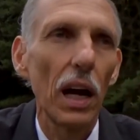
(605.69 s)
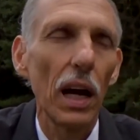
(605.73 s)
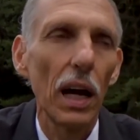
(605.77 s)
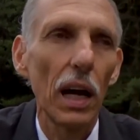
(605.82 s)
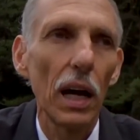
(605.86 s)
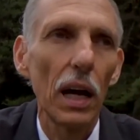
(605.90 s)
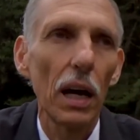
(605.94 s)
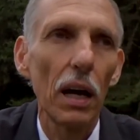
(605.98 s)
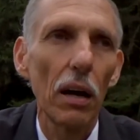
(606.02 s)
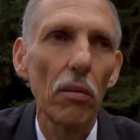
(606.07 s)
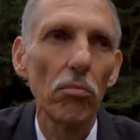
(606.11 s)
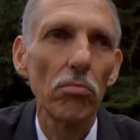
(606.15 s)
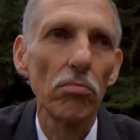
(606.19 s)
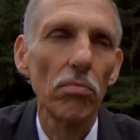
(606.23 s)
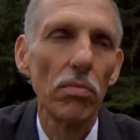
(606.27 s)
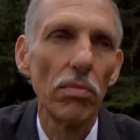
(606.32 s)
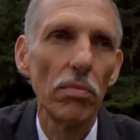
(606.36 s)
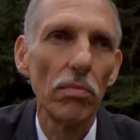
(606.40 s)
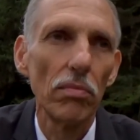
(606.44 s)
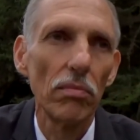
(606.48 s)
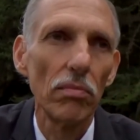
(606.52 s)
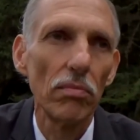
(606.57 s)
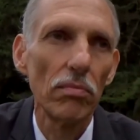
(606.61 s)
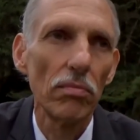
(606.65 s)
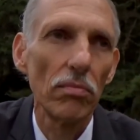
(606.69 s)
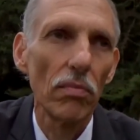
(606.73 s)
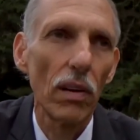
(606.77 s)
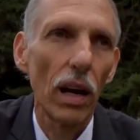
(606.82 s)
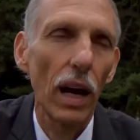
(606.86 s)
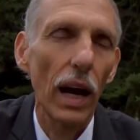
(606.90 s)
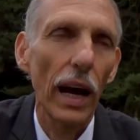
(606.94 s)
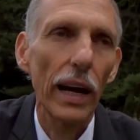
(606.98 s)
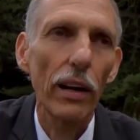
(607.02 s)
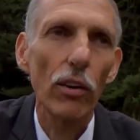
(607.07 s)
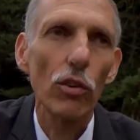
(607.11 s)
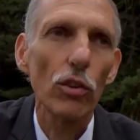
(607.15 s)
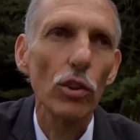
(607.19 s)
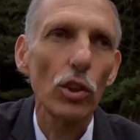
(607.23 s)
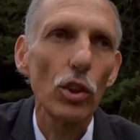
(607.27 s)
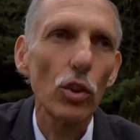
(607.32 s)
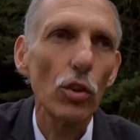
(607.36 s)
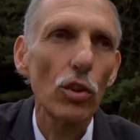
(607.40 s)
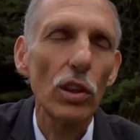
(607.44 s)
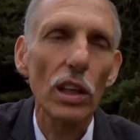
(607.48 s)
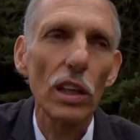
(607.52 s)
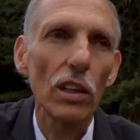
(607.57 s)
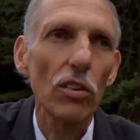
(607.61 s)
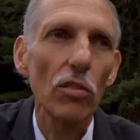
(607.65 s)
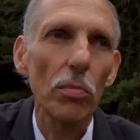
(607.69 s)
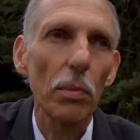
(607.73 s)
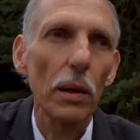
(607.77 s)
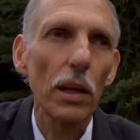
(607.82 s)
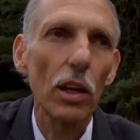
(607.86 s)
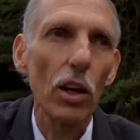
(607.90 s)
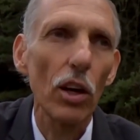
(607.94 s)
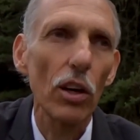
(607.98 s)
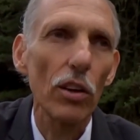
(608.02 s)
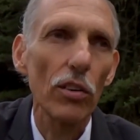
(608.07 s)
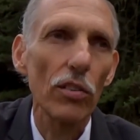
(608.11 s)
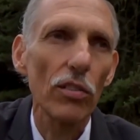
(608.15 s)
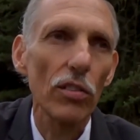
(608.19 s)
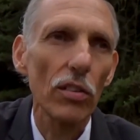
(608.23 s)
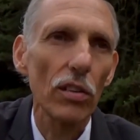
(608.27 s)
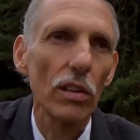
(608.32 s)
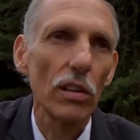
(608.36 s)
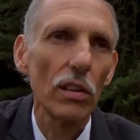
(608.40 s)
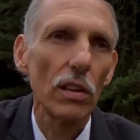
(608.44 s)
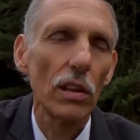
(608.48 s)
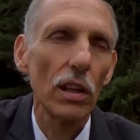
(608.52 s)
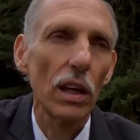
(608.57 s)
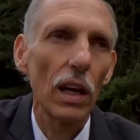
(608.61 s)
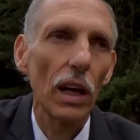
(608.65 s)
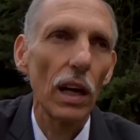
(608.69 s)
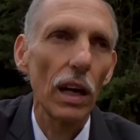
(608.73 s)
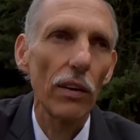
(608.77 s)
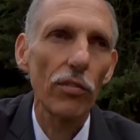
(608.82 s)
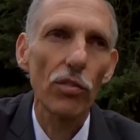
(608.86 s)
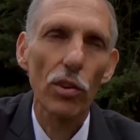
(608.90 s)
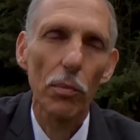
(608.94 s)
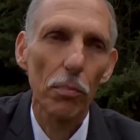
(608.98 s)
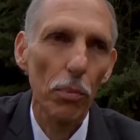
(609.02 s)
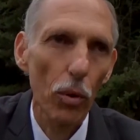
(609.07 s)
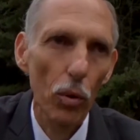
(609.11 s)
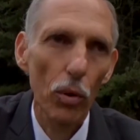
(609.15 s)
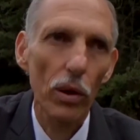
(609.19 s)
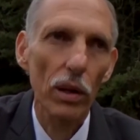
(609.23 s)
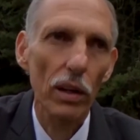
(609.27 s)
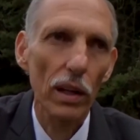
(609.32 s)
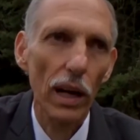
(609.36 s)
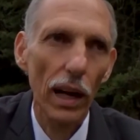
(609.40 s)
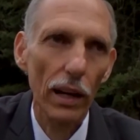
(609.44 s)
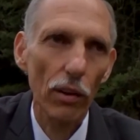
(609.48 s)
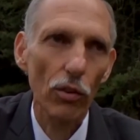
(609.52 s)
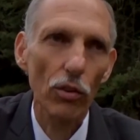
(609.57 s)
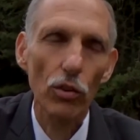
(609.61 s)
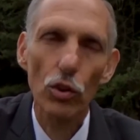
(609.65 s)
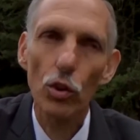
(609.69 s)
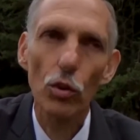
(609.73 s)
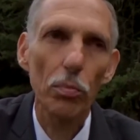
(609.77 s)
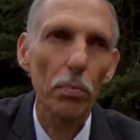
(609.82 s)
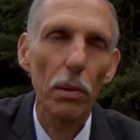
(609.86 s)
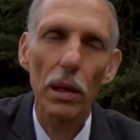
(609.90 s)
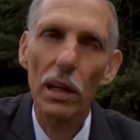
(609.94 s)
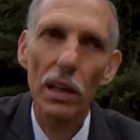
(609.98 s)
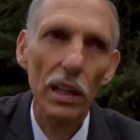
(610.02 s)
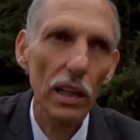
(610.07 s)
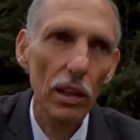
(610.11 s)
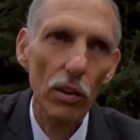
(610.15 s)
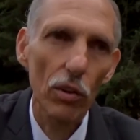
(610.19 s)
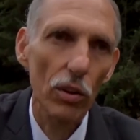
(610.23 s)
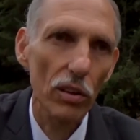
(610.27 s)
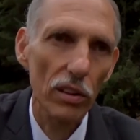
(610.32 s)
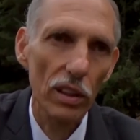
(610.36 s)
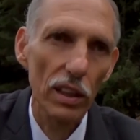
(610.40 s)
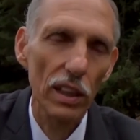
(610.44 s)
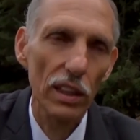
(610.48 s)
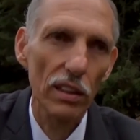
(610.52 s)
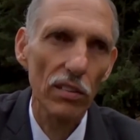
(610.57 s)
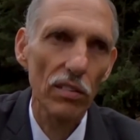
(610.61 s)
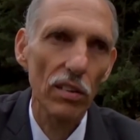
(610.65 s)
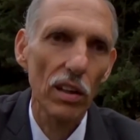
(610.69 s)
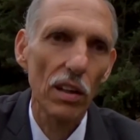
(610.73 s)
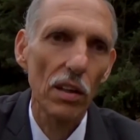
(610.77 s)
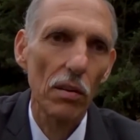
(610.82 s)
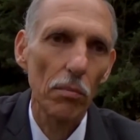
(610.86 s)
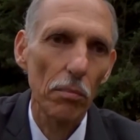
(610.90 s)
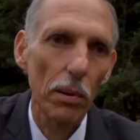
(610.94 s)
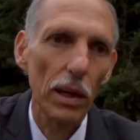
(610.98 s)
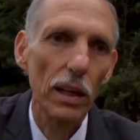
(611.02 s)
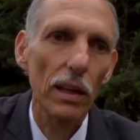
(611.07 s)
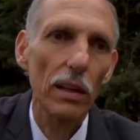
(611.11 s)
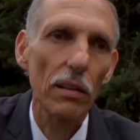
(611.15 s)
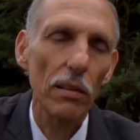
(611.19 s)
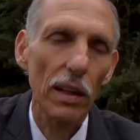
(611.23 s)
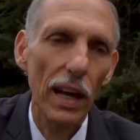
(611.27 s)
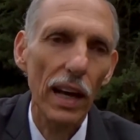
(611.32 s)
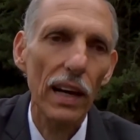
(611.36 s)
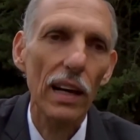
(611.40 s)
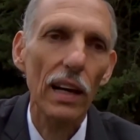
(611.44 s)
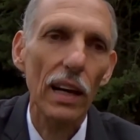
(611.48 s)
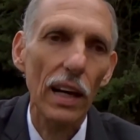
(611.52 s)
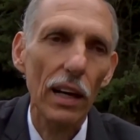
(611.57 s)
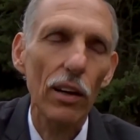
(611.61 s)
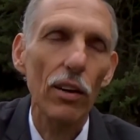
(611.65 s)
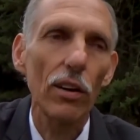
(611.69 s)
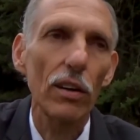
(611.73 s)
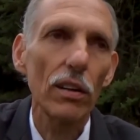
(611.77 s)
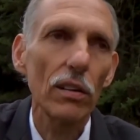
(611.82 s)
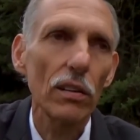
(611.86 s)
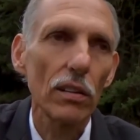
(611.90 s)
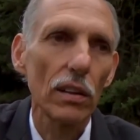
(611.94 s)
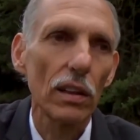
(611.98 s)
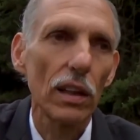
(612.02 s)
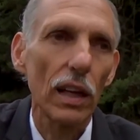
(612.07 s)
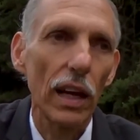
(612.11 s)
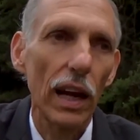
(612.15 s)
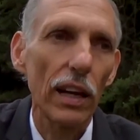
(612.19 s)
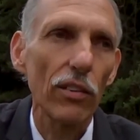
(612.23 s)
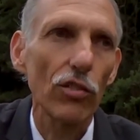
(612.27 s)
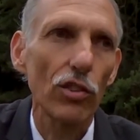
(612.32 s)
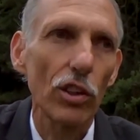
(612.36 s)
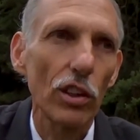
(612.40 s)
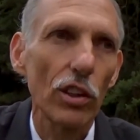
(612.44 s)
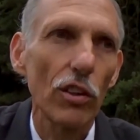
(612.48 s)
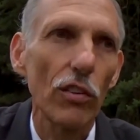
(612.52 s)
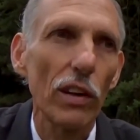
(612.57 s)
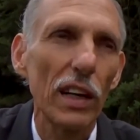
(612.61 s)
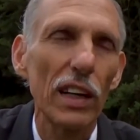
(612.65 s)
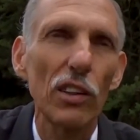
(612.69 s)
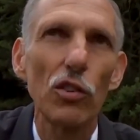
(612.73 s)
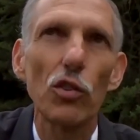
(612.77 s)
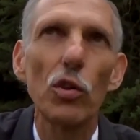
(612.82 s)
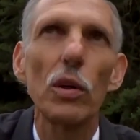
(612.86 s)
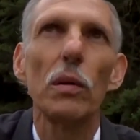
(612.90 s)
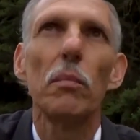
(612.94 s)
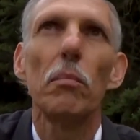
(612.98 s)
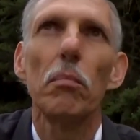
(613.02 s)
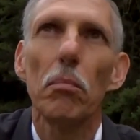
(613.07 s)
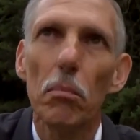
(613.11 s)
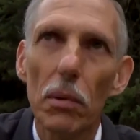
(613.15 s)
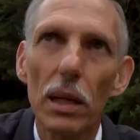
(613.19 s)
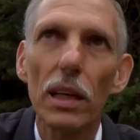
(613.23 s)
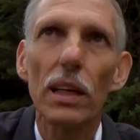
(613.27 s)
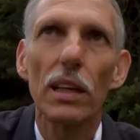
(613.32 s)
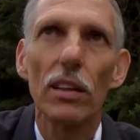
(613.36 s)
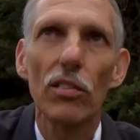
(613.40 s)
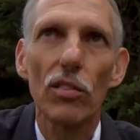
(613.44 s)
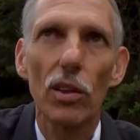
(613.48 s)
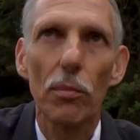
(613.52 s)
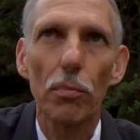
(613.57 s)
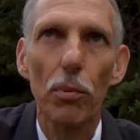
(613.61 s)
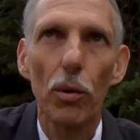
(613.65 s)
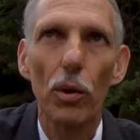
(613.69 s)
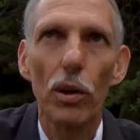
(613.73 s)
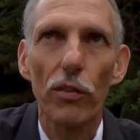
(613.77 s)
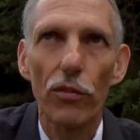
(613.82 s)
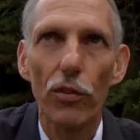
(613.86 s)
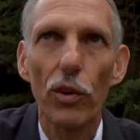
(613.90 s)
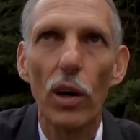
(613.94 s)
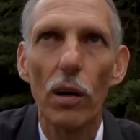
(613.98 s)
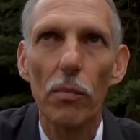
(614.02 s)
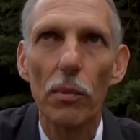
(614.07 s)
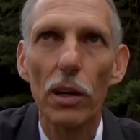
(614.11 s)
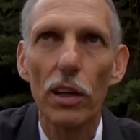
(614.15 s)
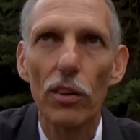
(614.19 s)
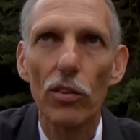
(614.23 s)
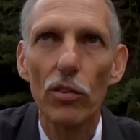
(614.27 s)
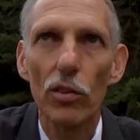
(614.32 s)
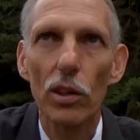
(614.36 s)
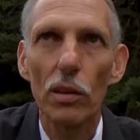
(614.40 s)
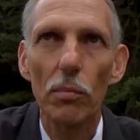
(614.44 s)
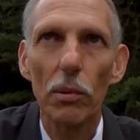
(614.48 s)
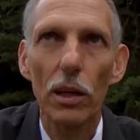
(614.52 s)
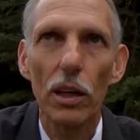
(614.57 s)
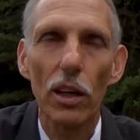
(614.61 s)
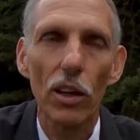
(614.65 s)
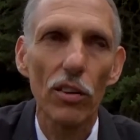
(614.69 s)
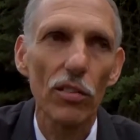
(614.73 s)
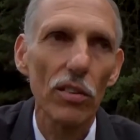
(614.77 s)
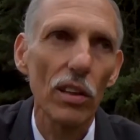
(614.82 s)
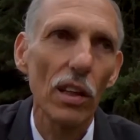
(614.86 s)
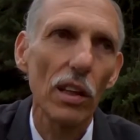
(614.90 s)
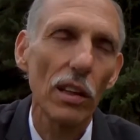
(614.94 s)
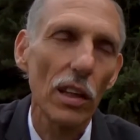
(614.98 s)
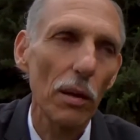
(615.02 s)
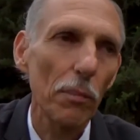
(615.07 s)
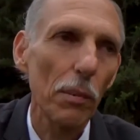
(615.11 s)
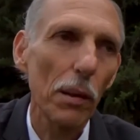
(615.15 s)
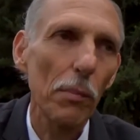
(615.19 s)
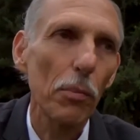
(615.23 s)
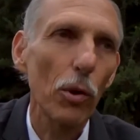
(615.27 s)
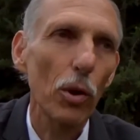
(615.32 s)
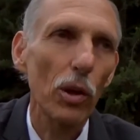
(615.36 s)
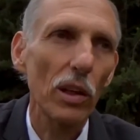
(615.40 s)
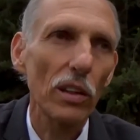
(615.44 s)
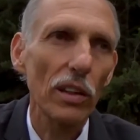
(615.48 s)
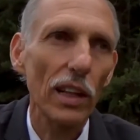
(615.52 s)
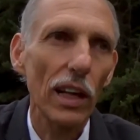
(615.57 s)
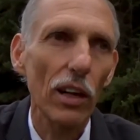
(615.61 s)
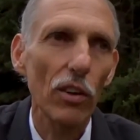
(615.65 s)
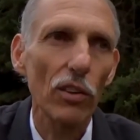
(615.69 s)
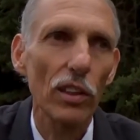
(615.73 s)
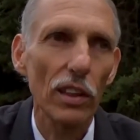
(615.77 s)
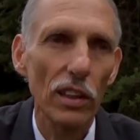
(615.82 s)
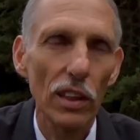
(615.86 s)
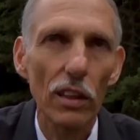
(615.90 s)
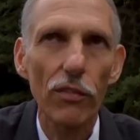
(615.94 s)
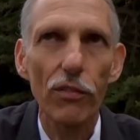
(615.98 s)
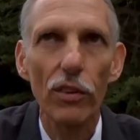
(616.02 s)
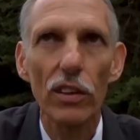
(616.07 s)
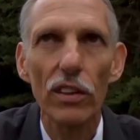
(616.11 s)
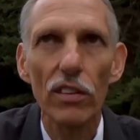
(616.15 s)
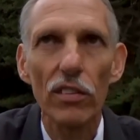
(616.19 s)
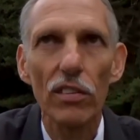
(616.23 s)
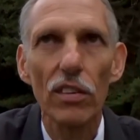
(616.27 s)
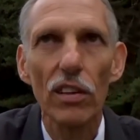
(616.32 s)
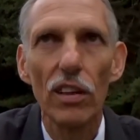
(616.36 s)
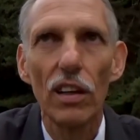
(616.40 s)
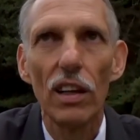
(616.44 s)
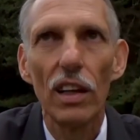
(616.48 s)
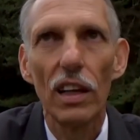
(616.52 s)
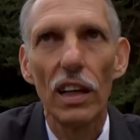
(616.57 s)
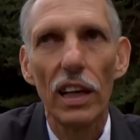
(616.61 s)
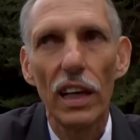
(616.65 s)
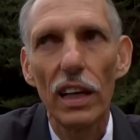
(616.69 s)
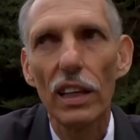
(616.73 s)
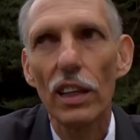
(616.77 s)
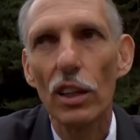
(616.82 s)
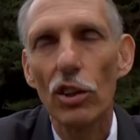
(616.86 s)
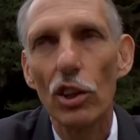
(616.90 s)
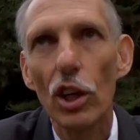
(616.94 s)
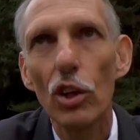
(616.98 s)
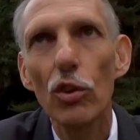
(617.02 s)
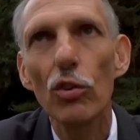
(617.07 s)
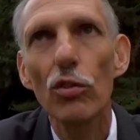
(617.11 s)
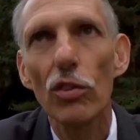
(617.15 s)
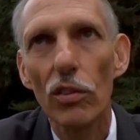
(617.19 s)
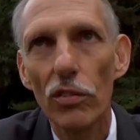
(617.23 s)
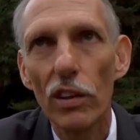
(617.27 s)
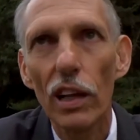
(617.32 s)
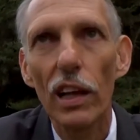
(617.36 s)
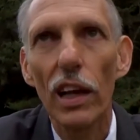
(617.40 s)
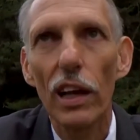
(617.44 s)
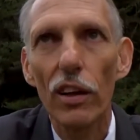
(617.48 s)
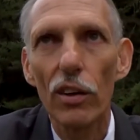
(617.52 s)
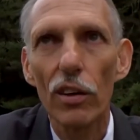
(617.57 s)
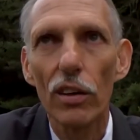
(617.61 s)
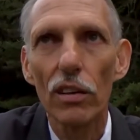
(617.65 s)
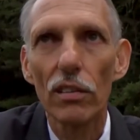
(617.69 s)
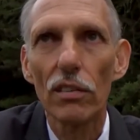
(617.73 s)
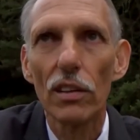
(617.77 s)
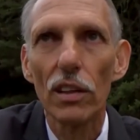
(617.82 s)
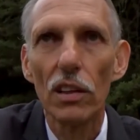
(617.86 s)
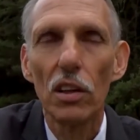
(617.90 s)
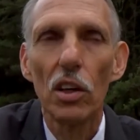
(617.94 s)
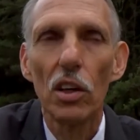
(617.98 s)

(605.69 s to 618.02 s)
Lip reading: I don't do things because of support. I don't do political things. But that letter has generated tremendous support for our ministry because the people can tell the difference in the tones of the letter.